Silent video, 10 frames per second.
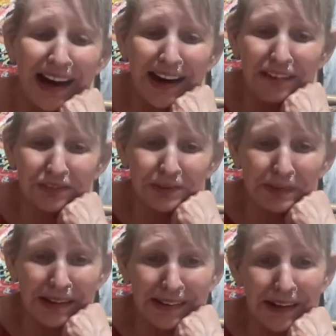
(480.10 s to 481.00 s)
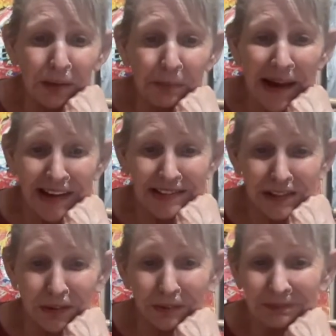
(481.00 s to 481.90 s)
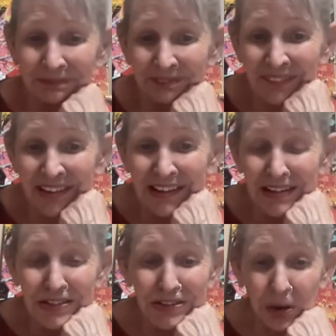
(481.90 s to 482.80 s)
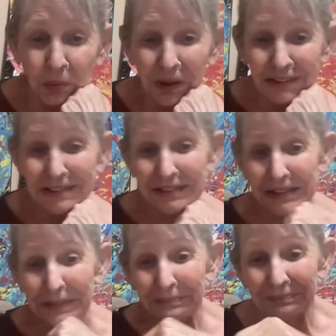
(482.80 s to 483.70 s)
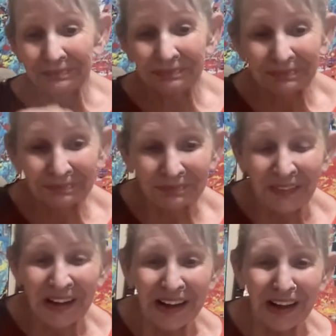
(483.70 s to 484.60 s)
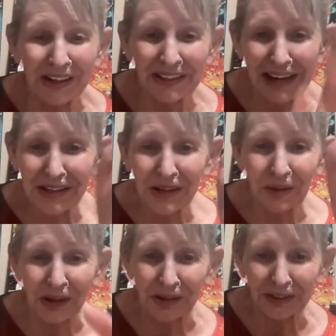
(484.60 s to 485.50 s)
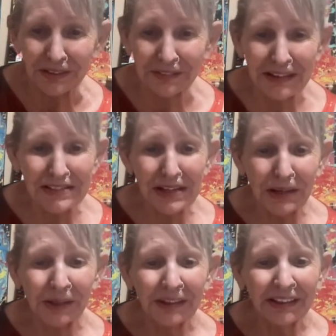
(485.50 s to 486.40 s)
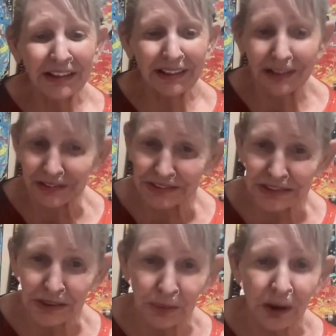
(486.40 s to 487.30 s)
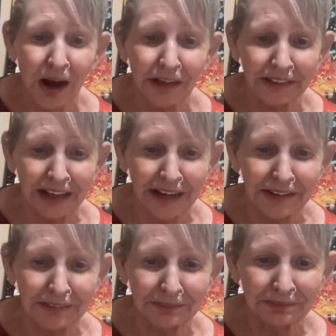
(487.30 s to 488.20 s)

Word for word: have to be in El Paso. So we'll see. On that note, I'll leave this here and I'll see you online.